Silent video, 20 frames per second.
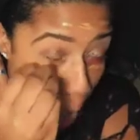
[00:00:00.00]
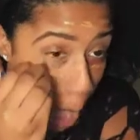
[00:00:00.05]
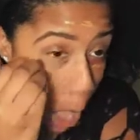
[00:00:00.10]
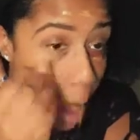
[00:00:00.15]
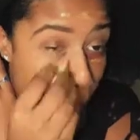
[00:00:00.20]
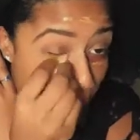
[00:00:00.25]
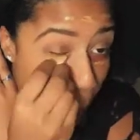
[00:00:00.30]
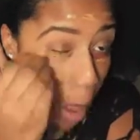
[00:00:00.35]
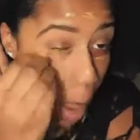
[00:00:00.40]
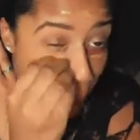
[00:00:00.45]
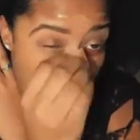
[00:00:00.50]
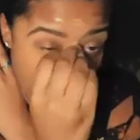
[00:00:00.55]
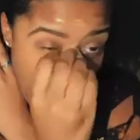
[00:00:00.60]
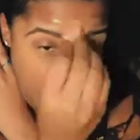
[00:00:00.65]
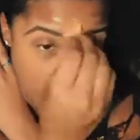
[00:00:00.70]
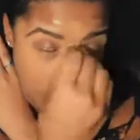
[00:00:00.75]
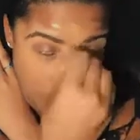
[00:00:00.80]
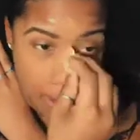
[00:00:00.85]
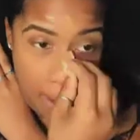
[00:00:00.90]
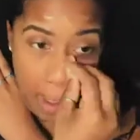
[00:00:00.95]
I like to use
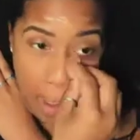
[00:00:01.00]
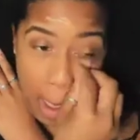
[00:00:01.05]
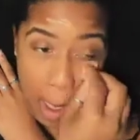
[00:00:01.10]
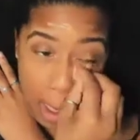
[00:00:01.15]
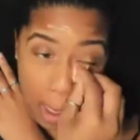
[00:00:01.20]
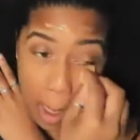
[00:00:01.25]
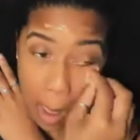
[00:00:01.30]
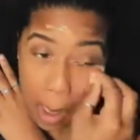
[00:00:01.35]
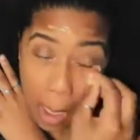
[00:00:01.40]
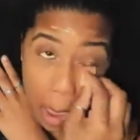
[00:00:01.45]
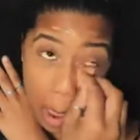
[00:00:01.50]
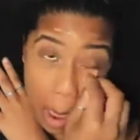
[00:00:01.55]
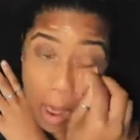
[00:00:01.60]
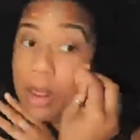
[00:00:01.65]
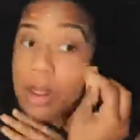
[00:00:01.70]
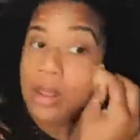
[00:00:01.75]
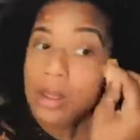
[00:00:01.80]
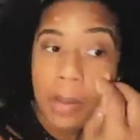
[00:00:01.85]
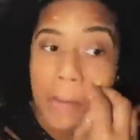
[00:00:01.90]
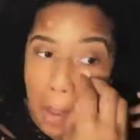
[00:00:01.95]
like beauty
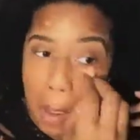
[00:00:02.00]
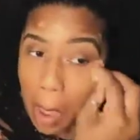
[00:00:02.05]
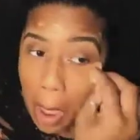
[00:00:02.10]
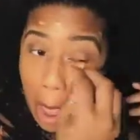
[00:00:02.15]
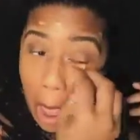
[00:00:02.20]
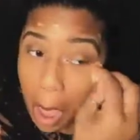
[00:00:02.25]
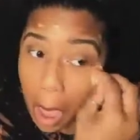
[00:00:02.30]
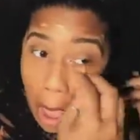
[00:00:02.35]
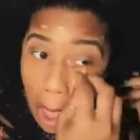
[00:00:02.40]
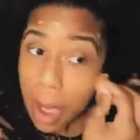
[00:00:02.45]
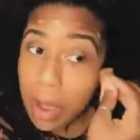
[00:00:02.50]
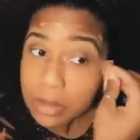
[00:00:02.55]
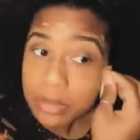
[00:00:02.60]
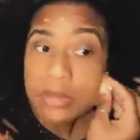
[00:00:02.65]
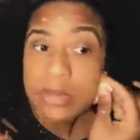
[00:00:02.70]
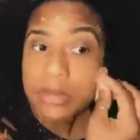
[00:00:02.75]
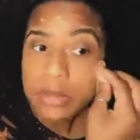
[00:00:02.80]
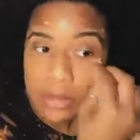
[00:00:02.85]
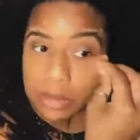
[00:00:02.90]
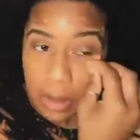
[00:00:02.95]
sponges because I like to throw
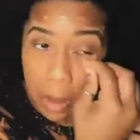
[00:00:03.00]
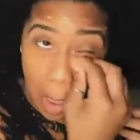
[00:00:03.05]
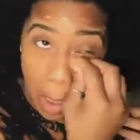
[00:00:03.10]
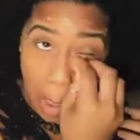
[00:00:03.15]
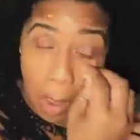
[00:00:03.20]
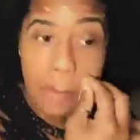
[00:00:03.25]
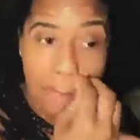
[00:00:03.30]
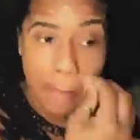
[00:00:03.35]
stuff away.